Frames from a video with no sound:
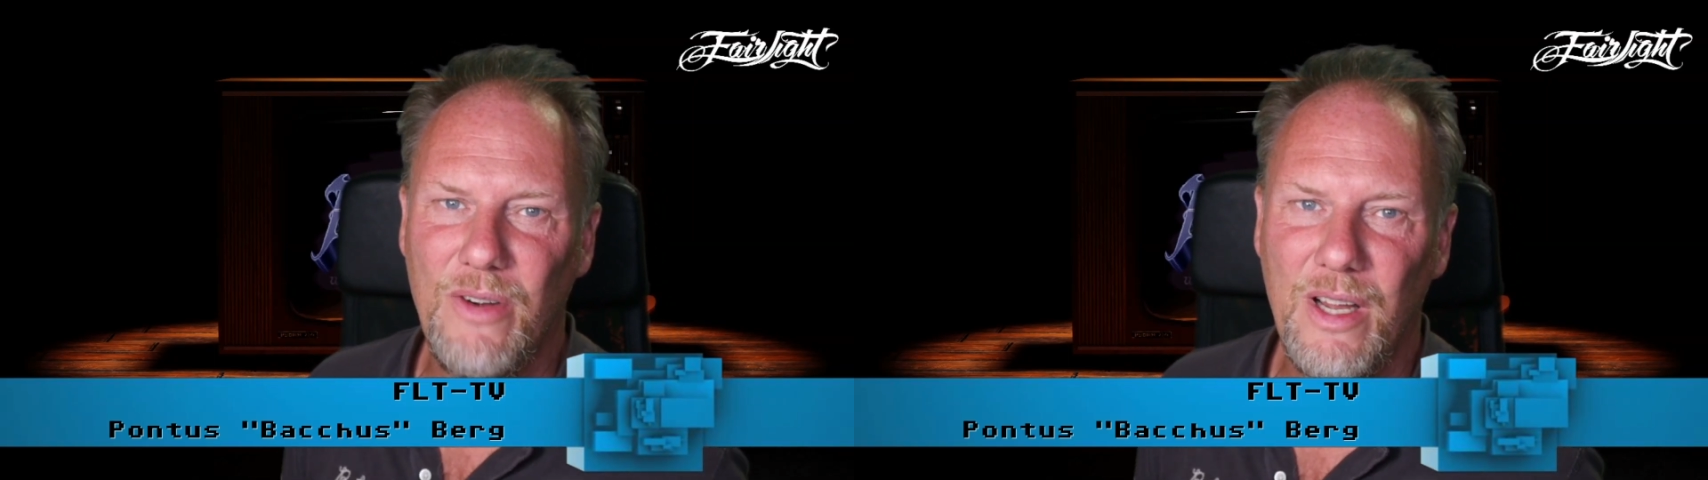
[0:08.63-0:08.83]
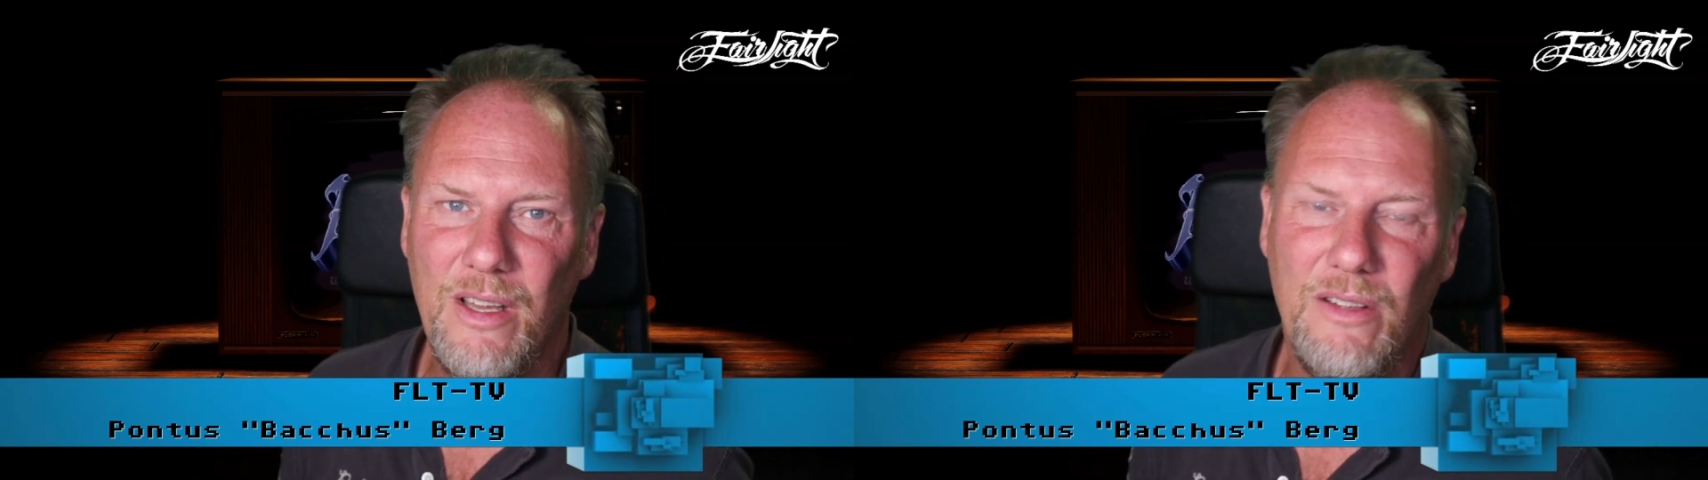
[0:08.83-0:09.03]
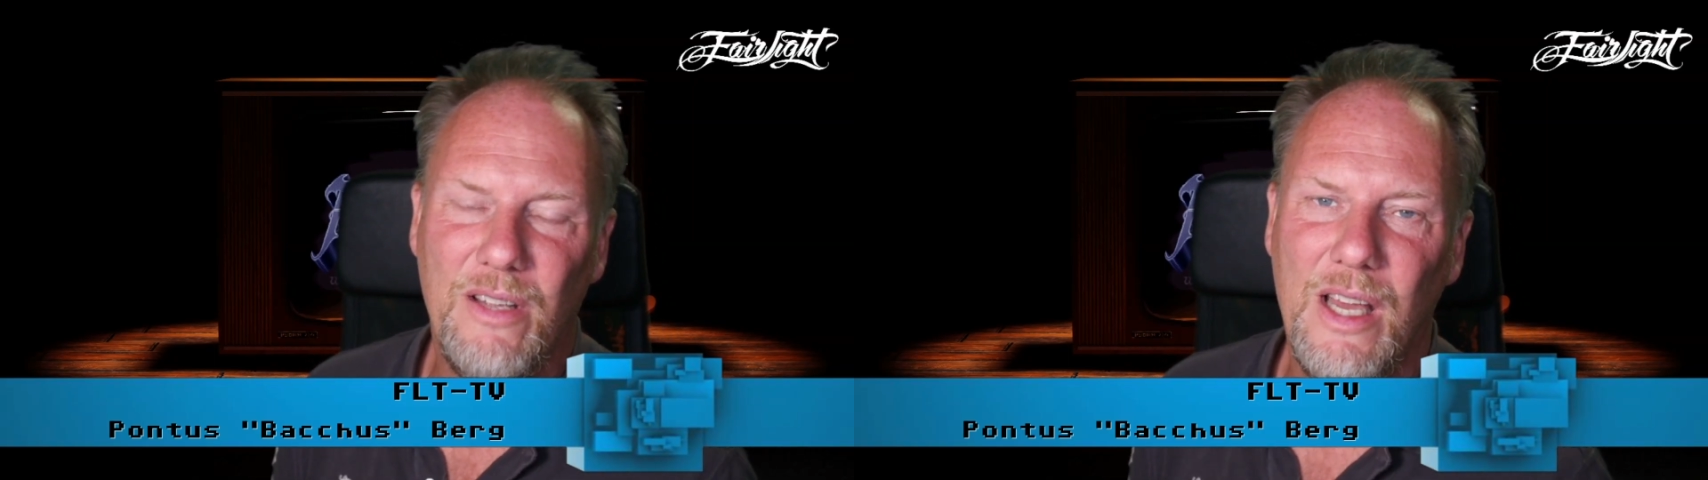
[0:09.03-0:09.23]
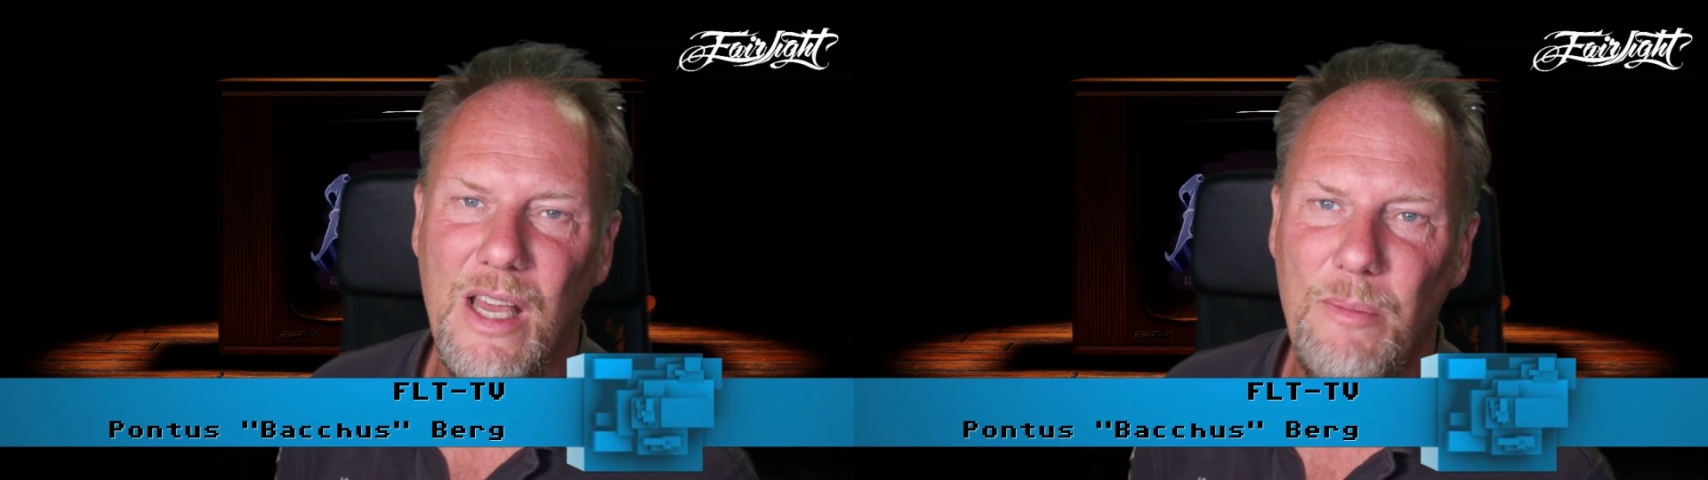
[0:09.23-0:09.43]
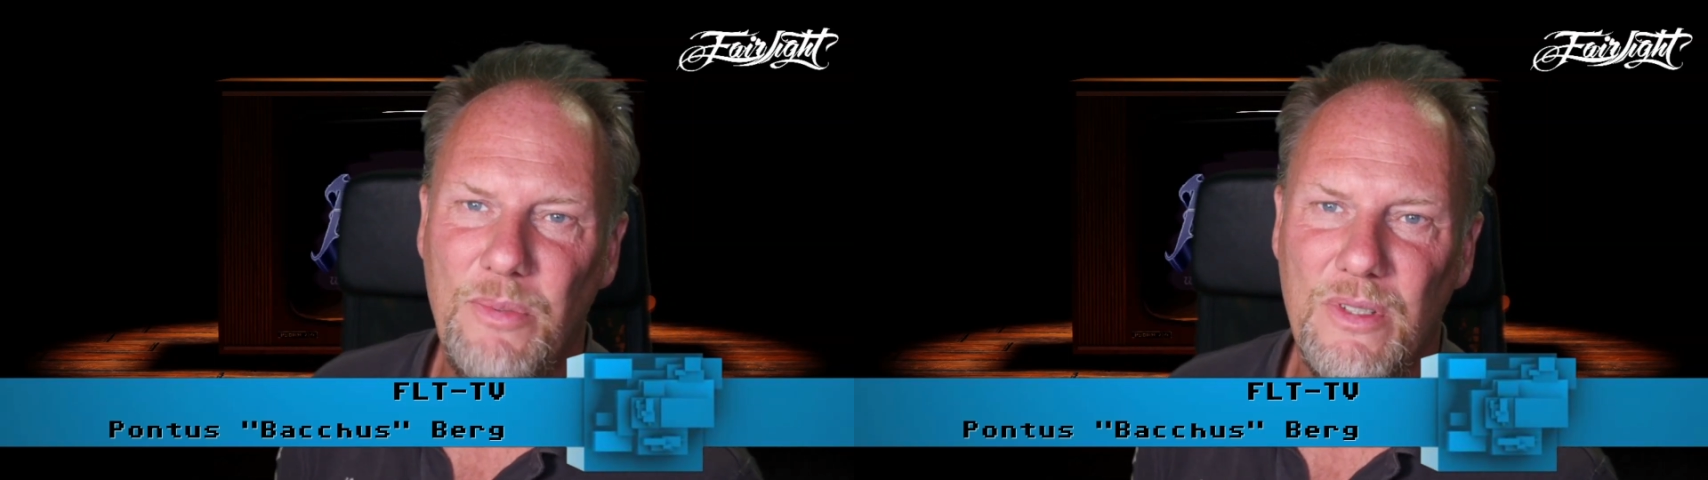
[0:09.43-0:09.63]
cracking
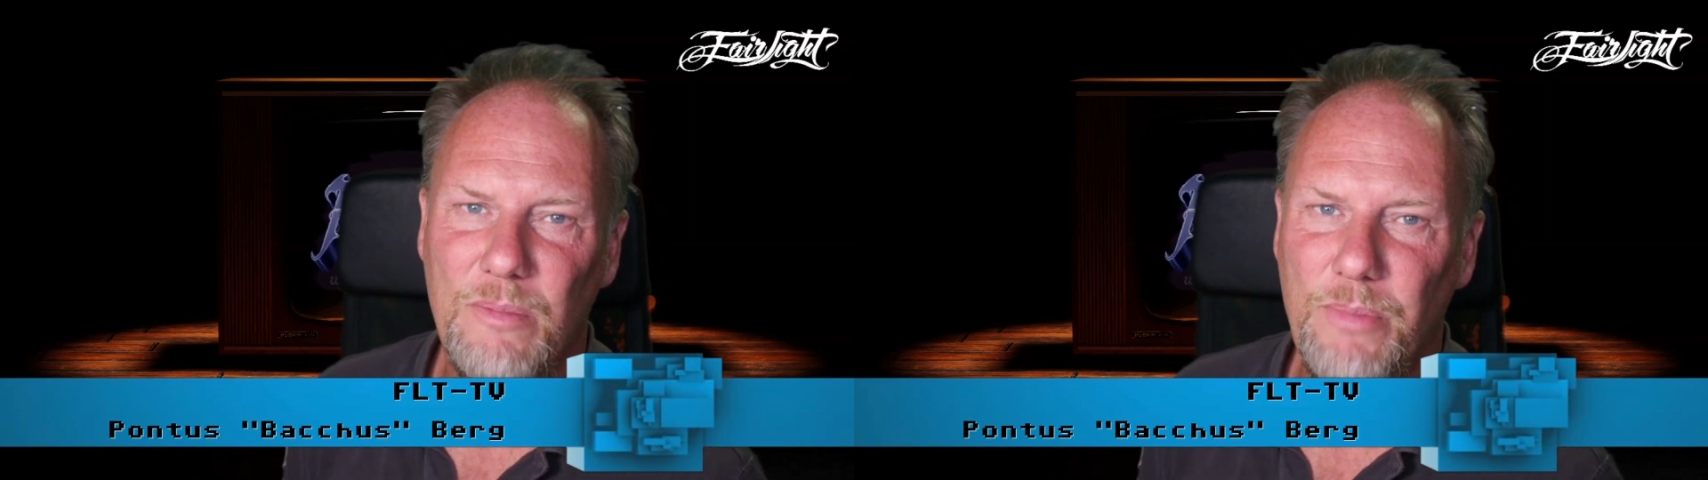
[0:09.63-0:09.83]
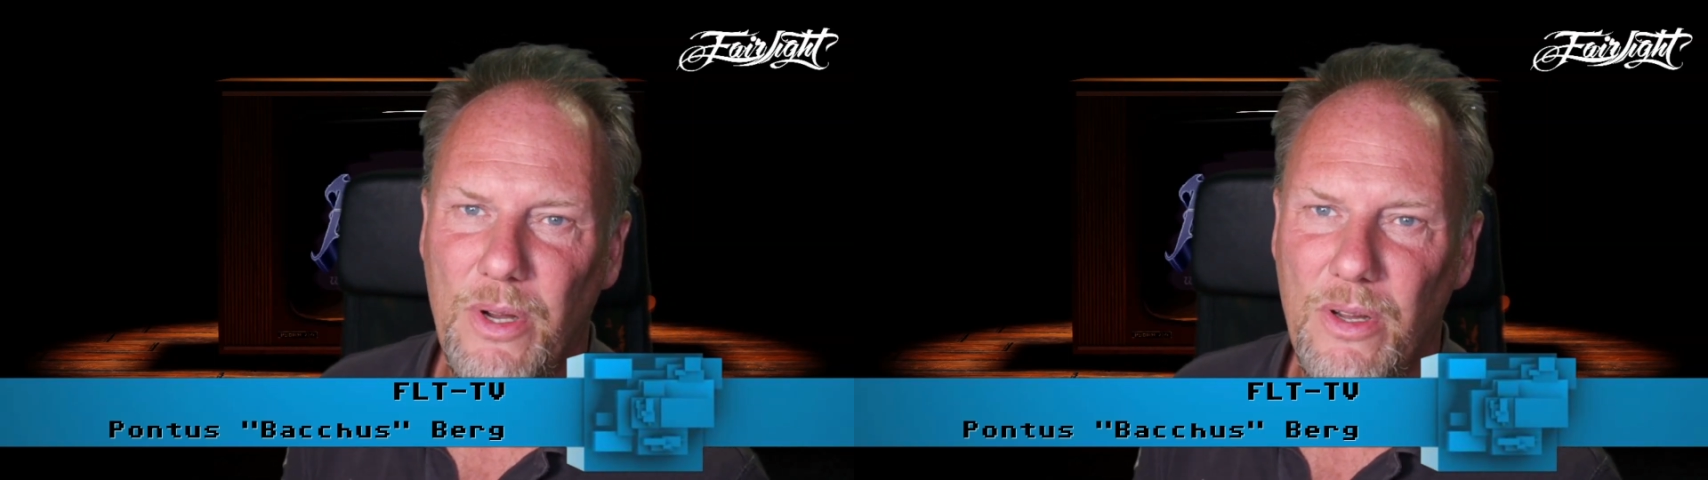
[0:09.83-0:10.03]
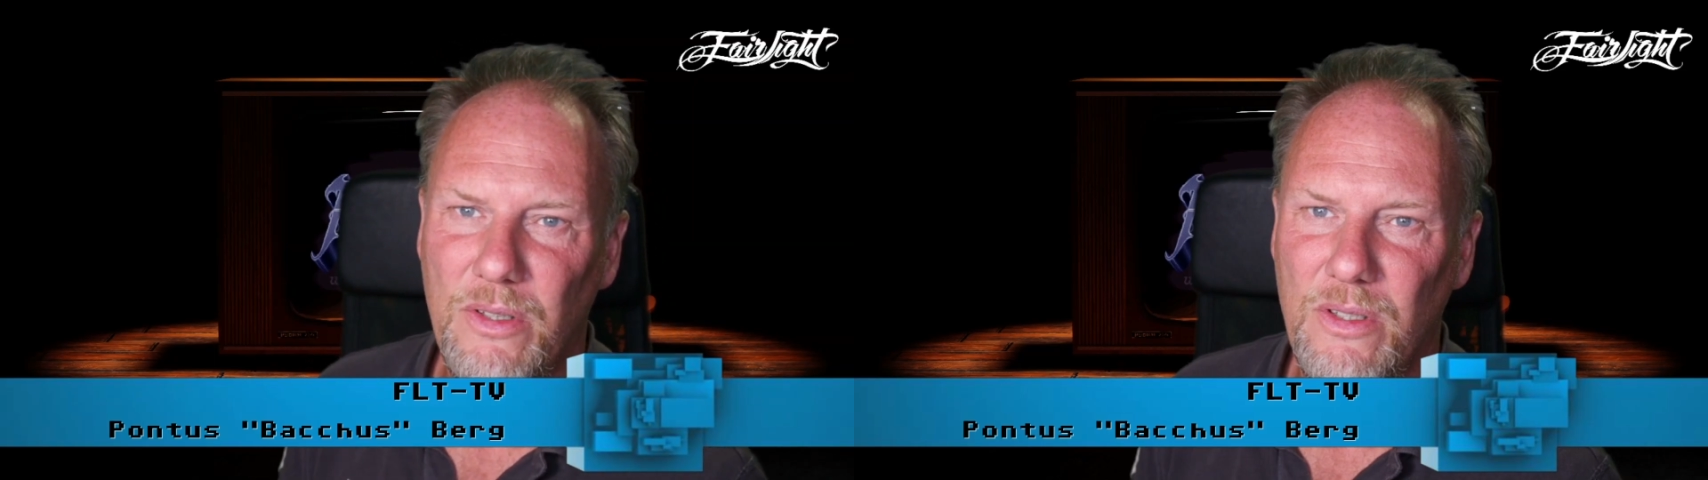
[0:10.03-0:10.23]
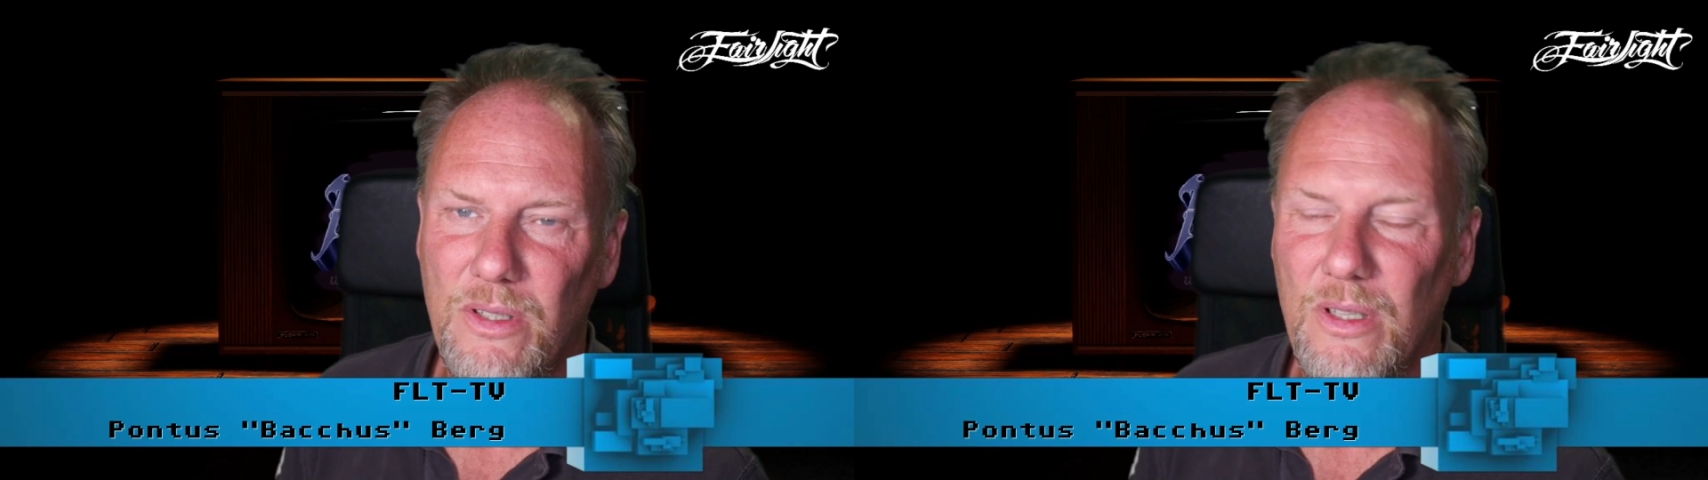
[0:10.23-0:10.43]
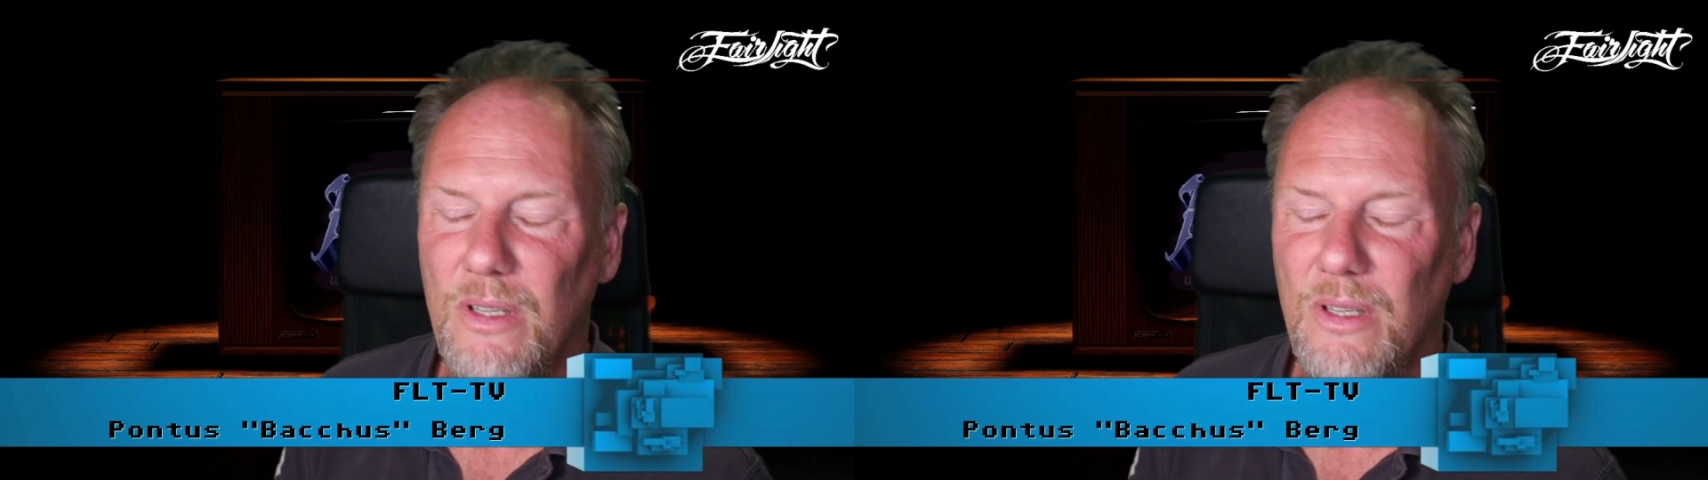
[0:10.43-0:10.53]
tapes, but